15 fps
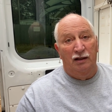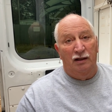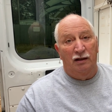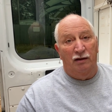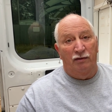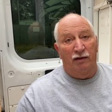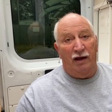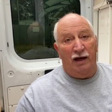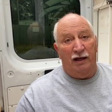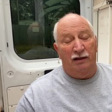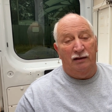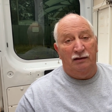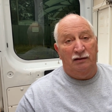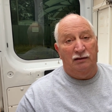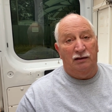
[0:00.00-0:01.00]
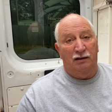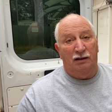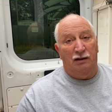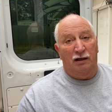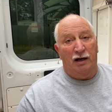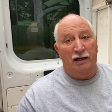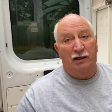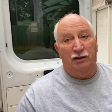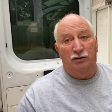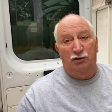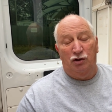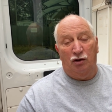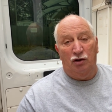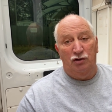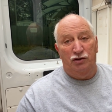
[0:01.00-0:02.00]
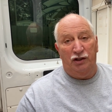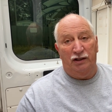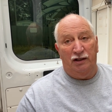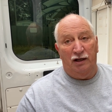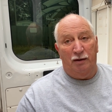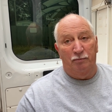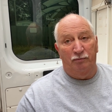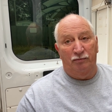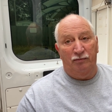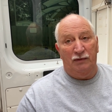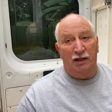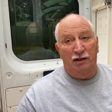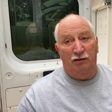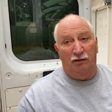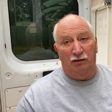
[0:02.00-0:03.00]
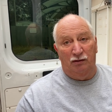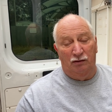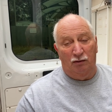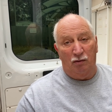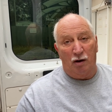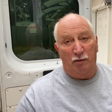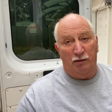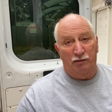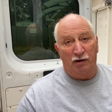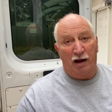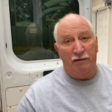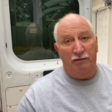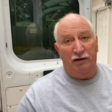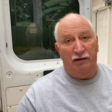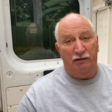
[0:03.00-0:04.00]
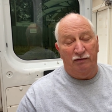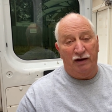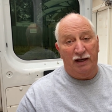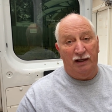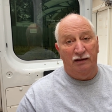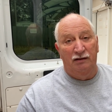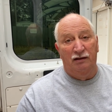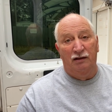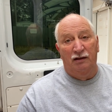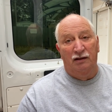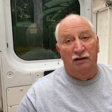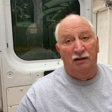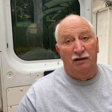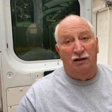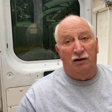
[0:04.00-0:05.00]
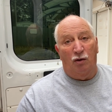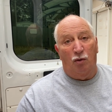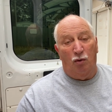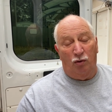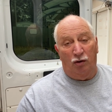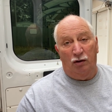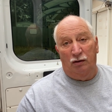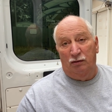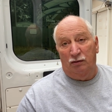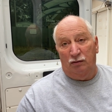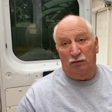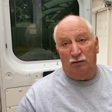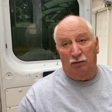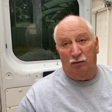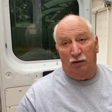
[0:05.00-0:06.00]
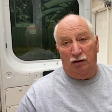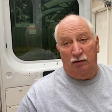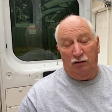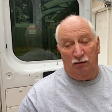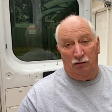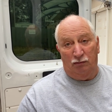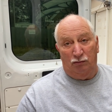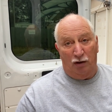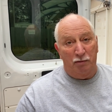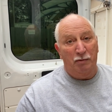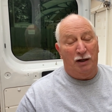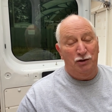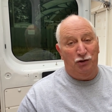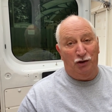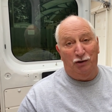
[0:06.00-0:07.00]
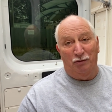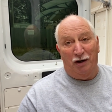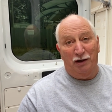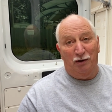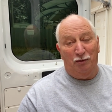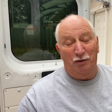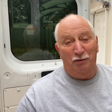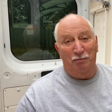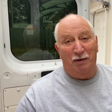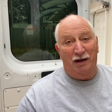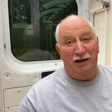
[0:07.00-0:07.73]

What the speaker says: that I could charge it up either while we're driving in the van or run my generator with my